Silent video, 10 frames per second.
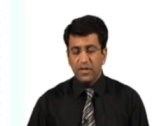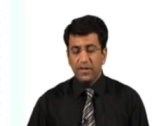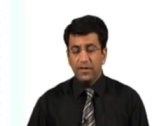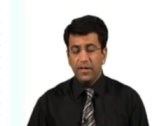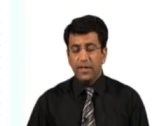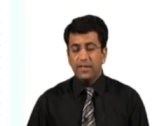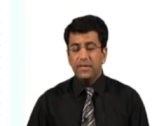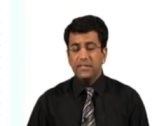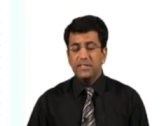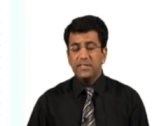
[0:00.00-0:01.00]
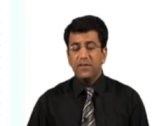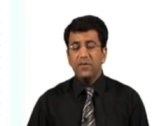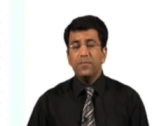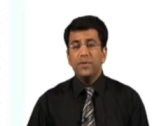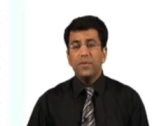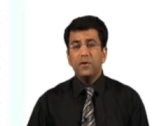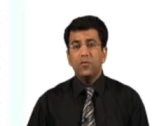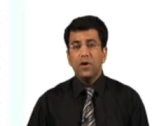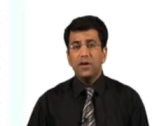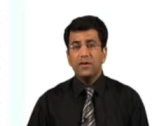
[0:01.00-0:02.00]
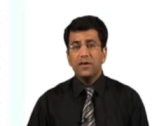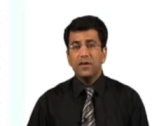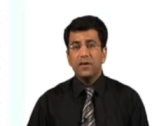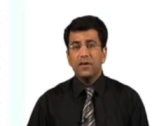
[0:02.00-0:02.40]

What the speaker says: Again, there are the 7 people who are